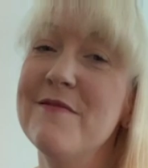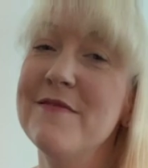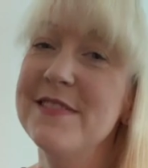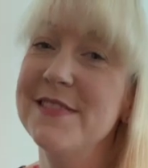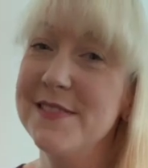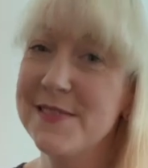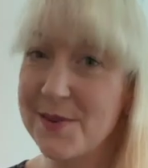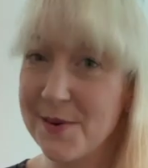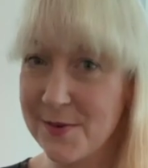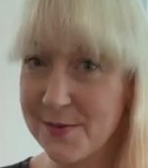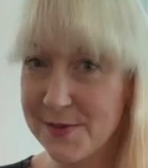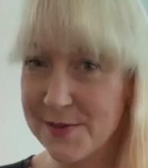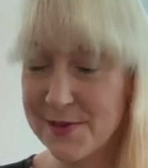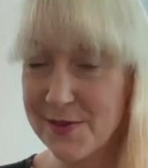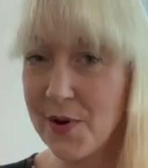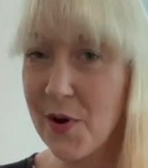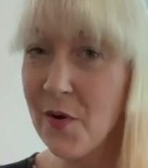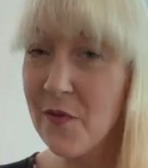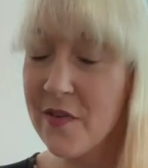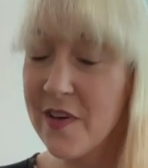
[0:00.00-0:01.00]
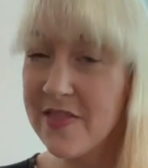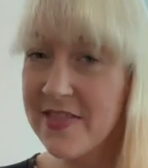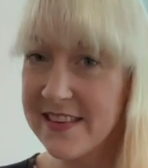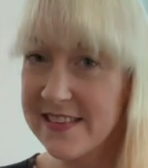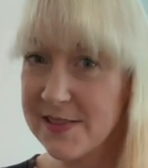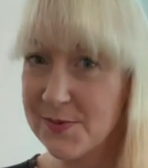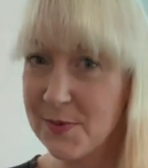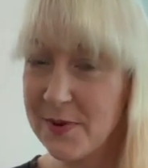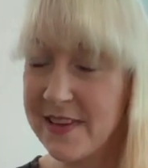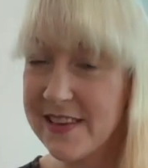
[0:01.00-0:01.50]
results of
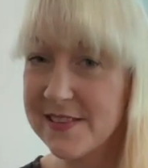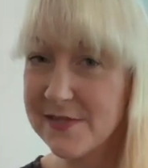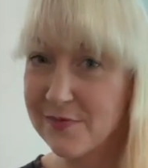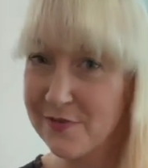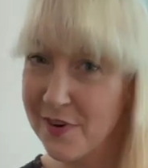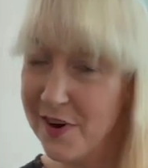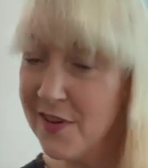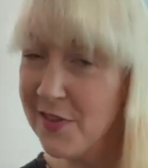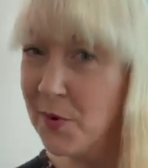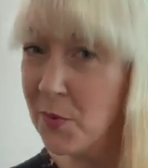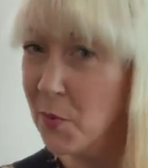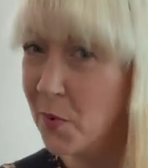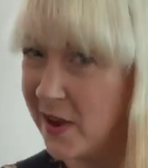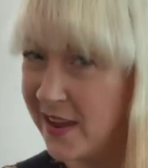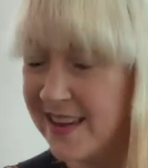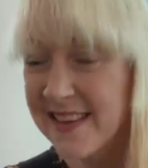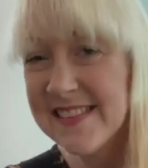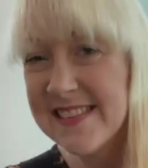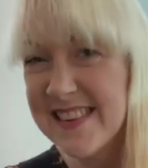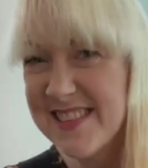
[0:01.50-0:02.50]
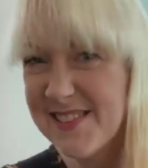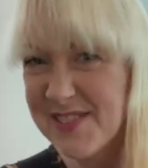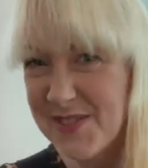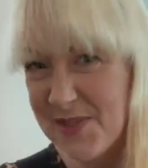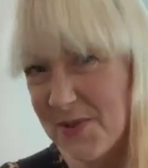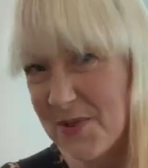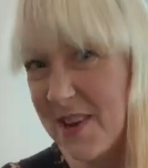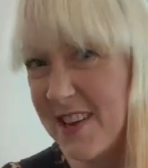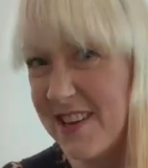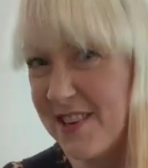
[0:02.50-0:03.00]
this week's rather weird and
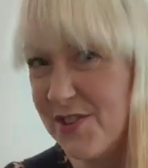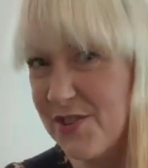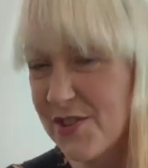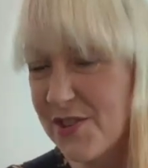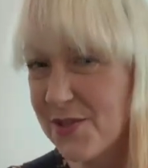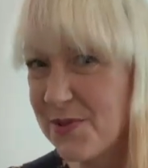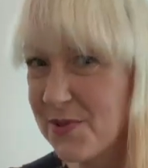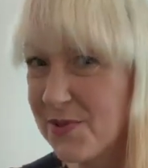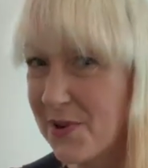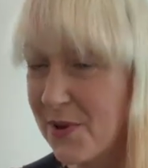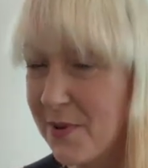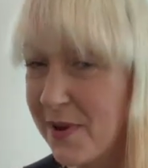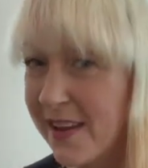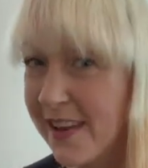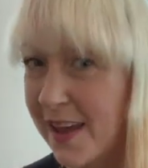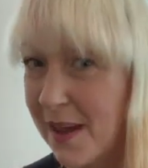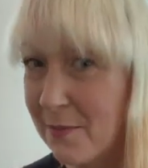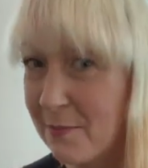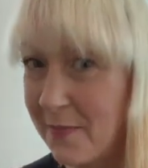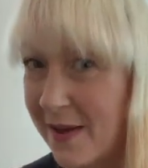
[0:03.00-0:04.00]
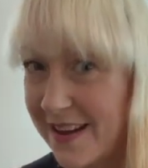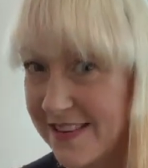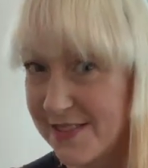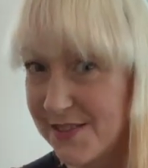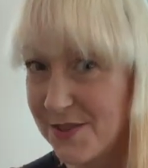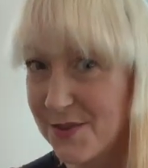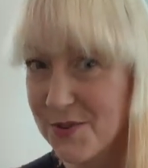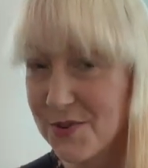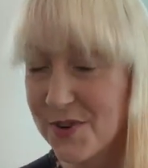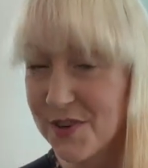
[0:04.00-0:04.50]
strange sewing and
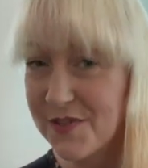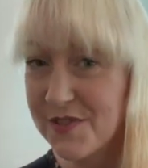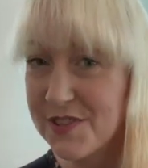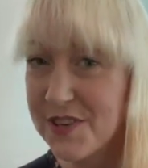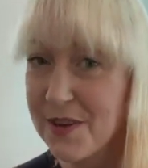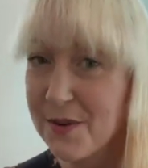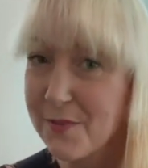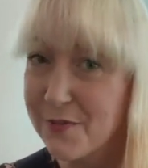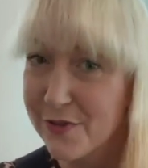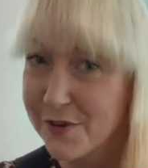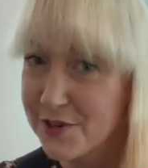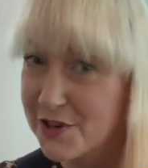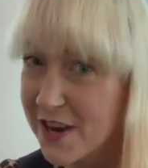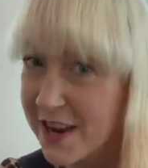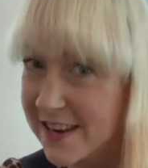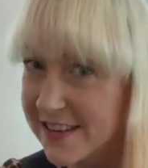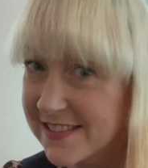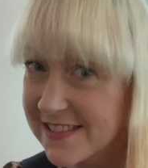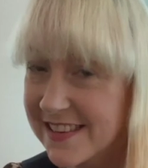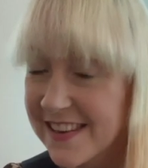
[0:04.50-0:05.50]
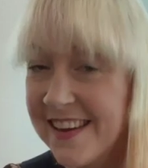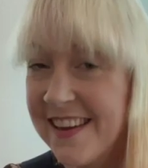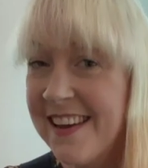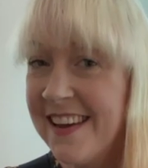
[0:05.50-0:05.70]
pattern drafting project.